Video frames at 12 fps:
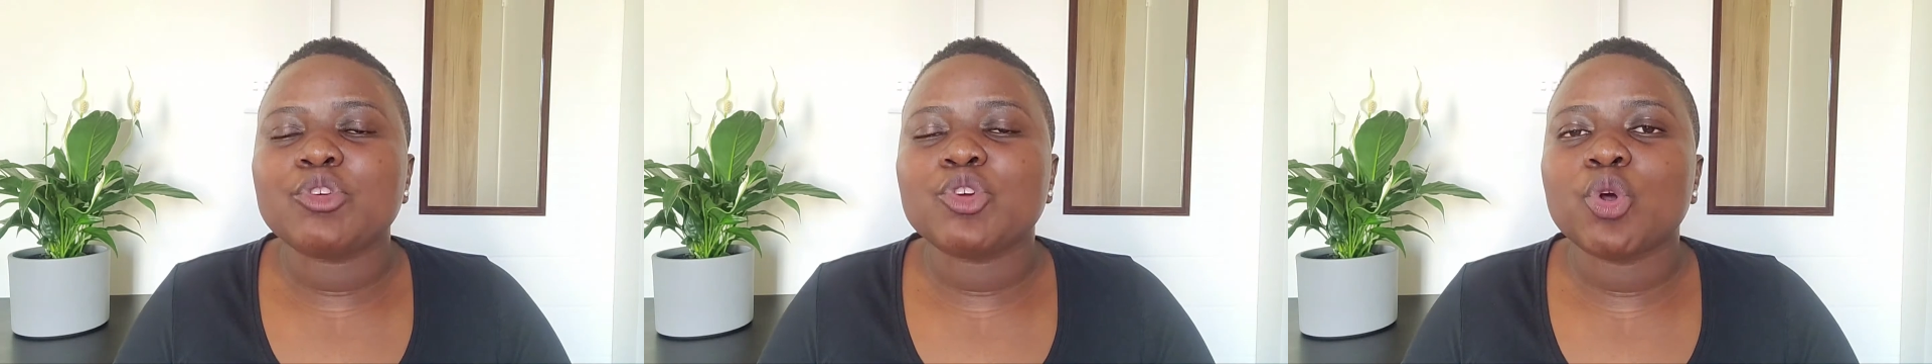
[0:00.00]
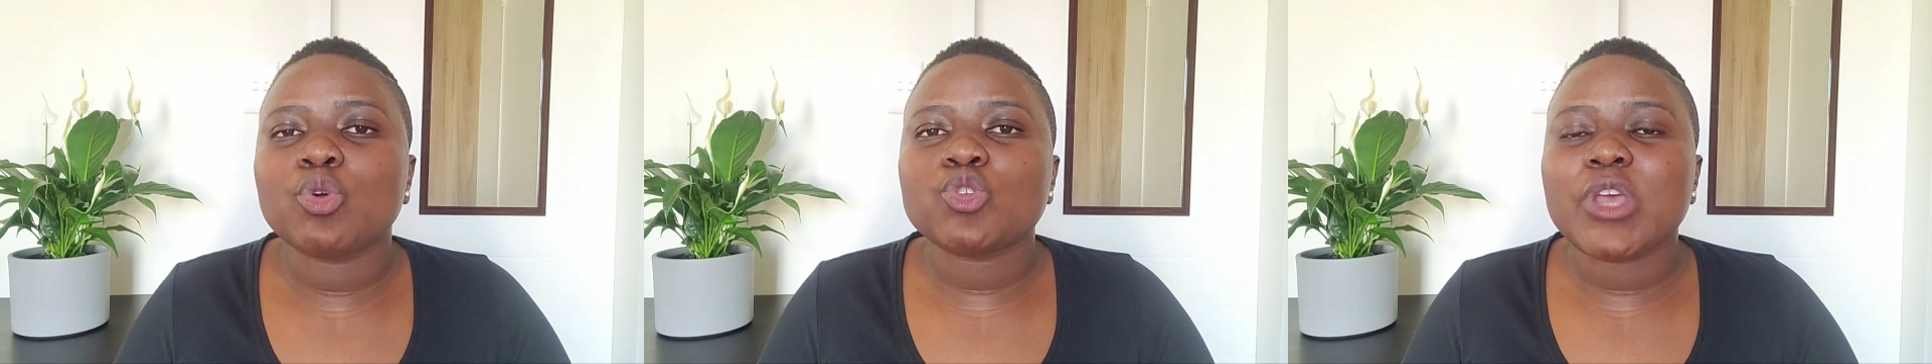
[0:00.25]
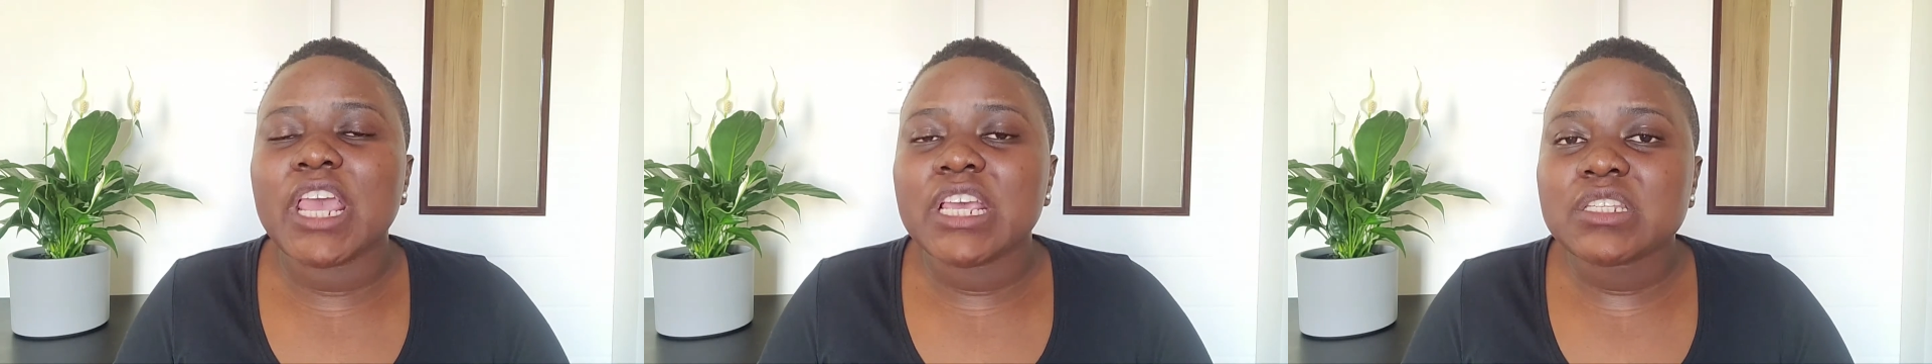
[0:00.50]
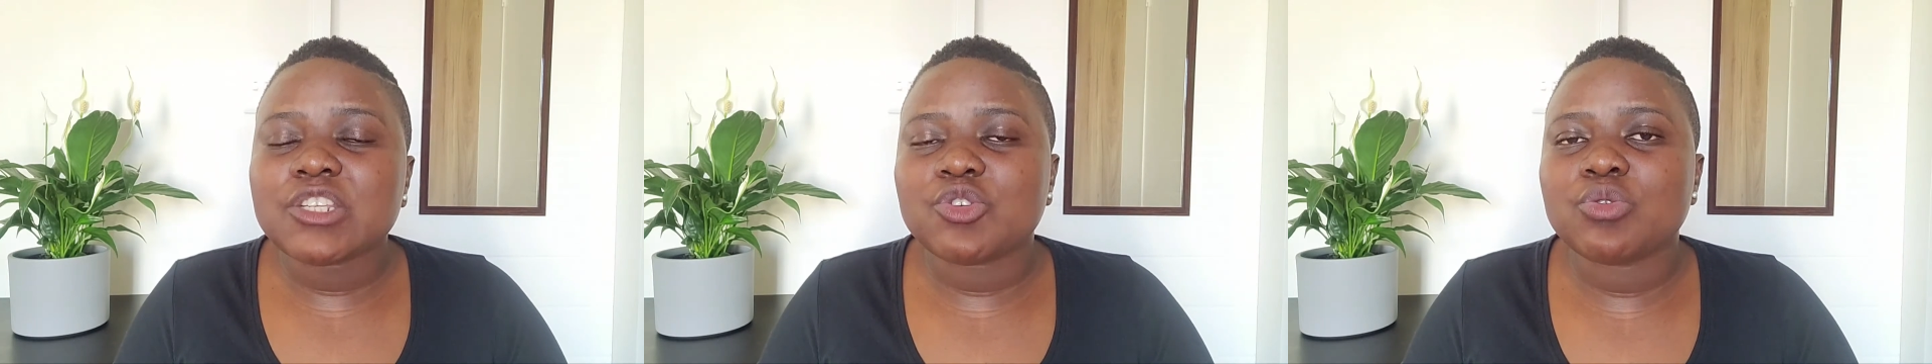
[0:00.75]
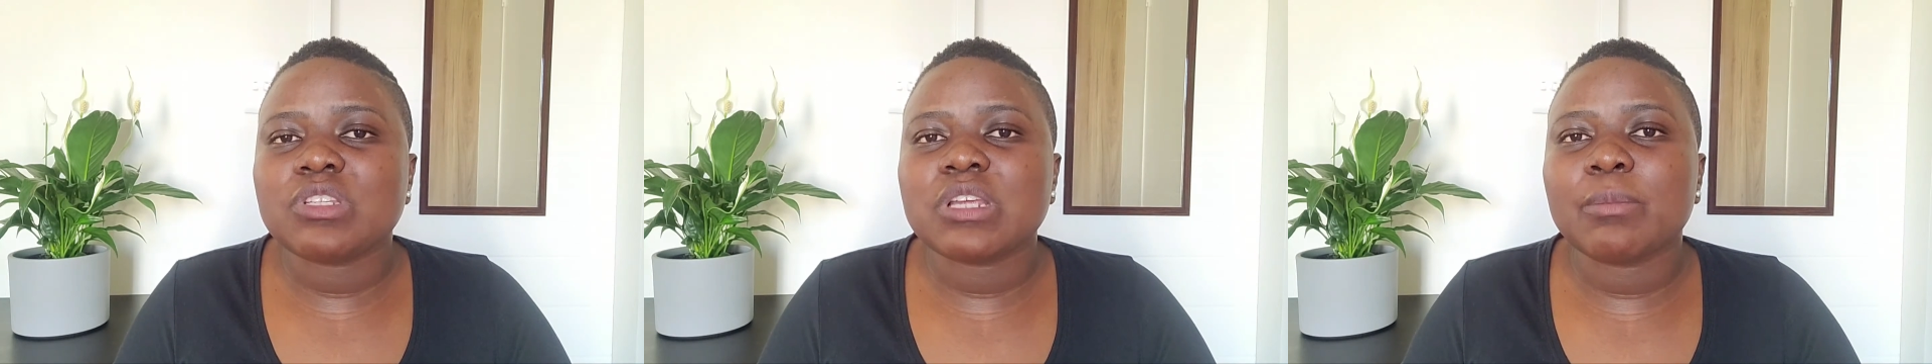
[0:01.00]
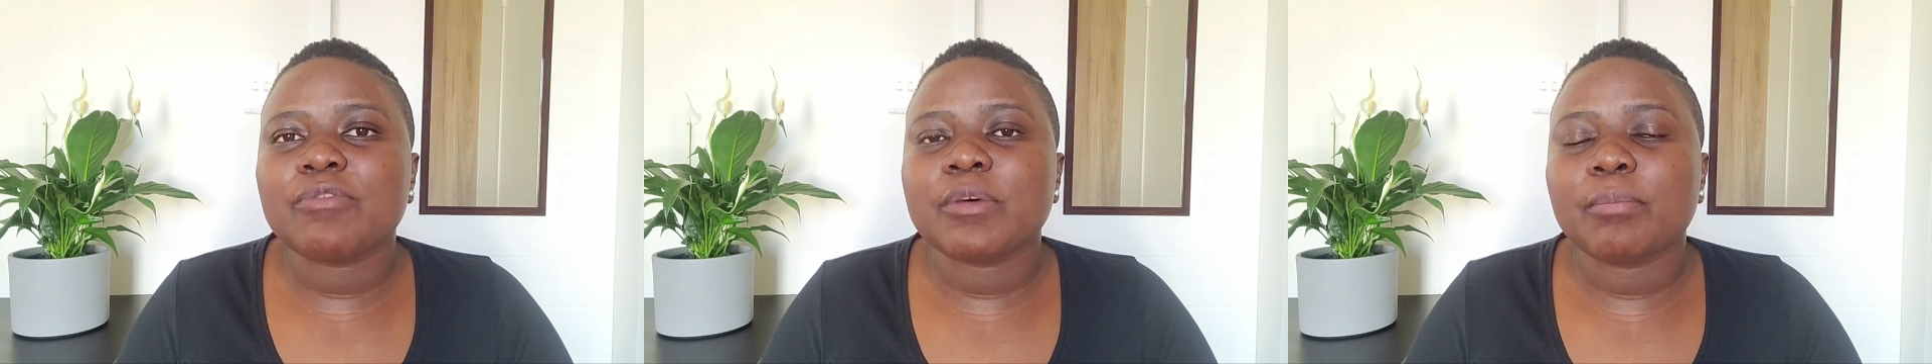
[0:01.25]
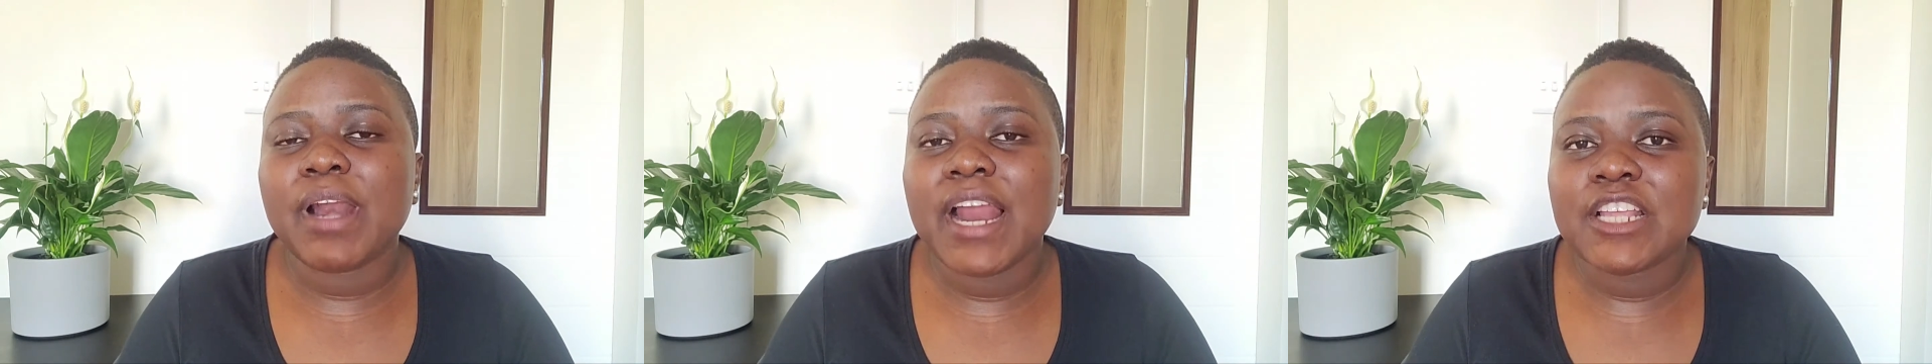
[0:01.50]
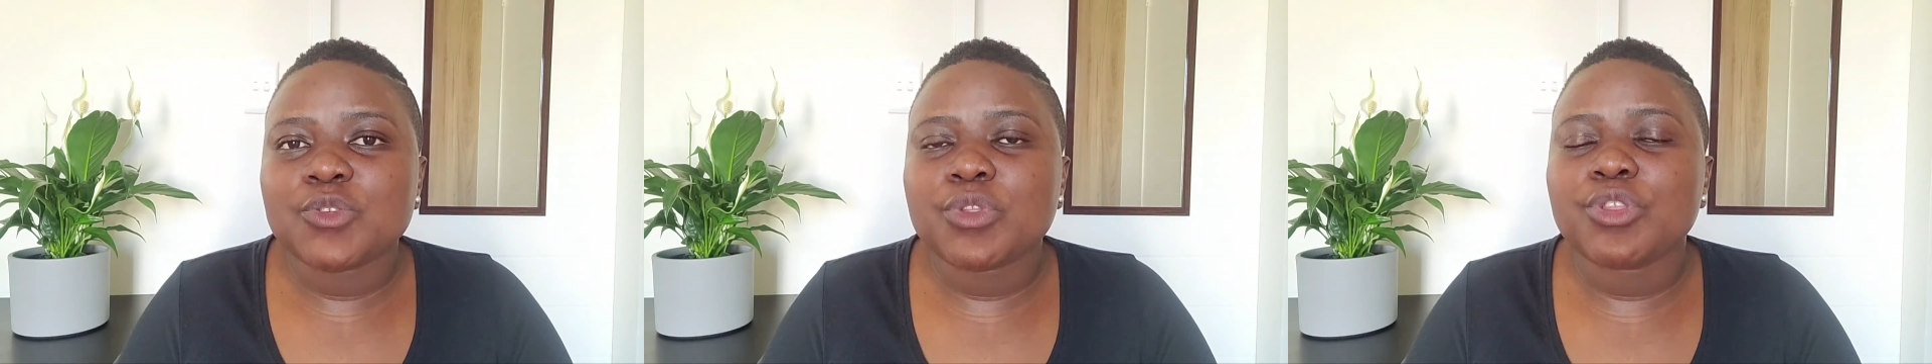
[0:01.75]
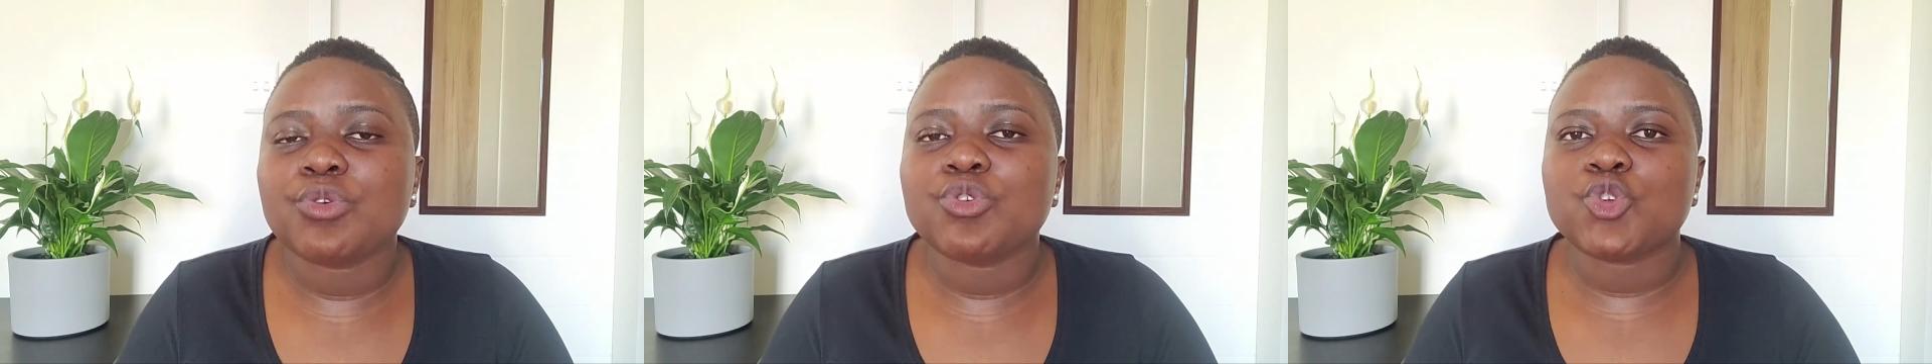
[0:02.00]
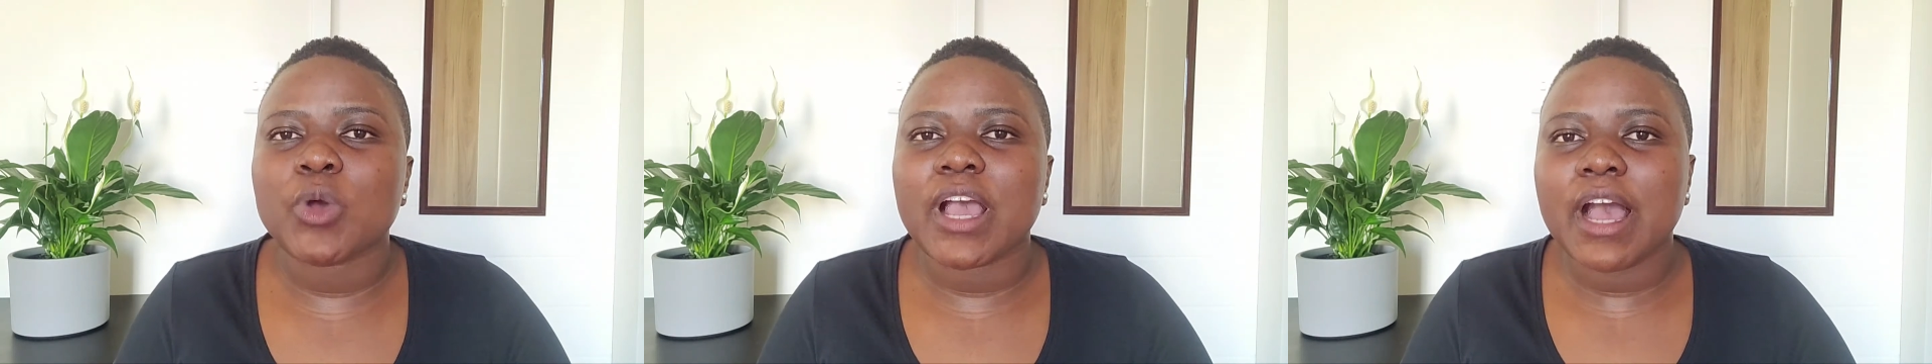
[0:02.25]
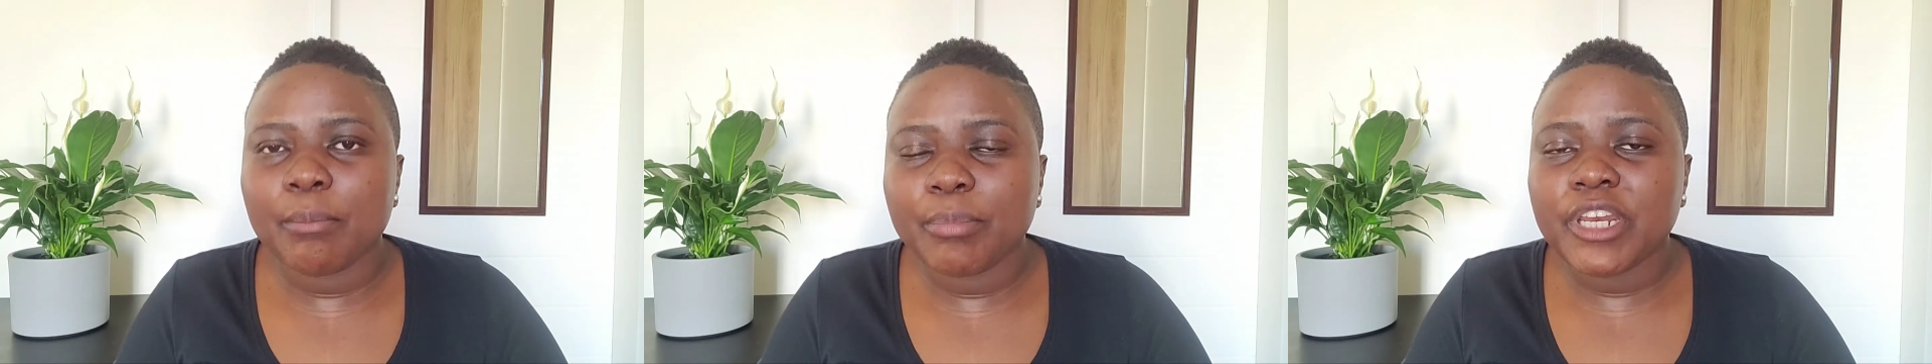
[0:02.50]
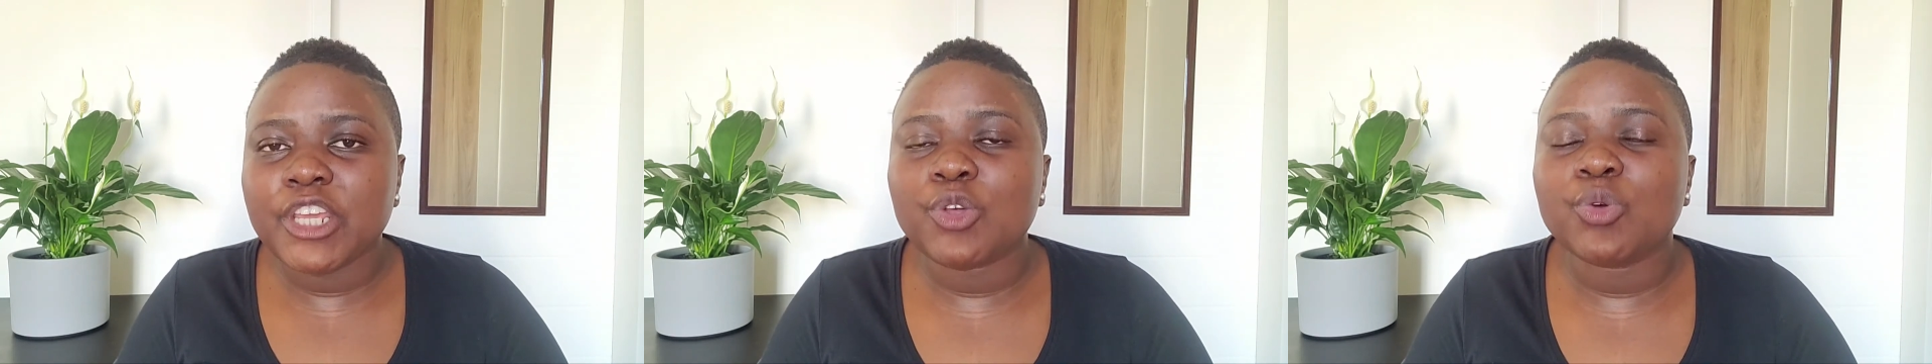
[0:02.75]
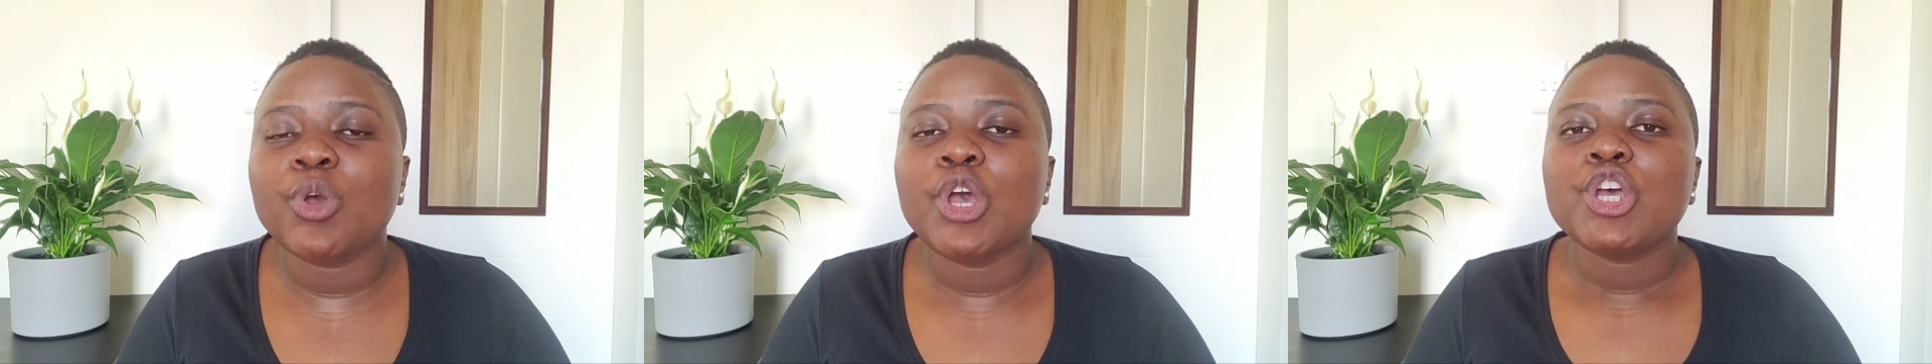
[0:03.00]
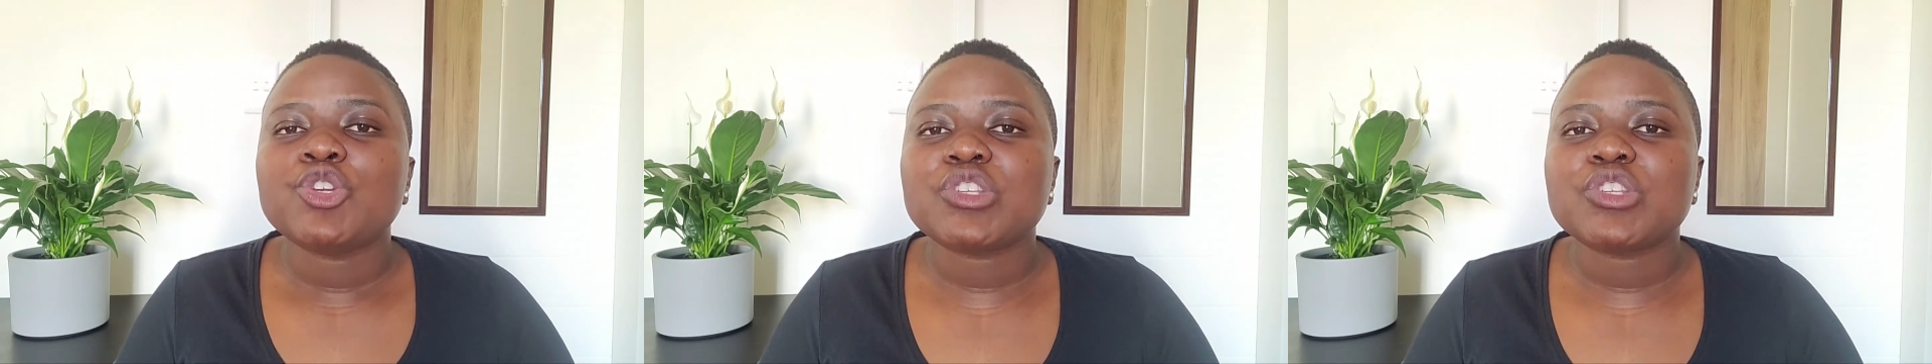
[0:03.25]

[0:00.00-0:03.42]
you know, to execute some of the plans with you, to accompany you,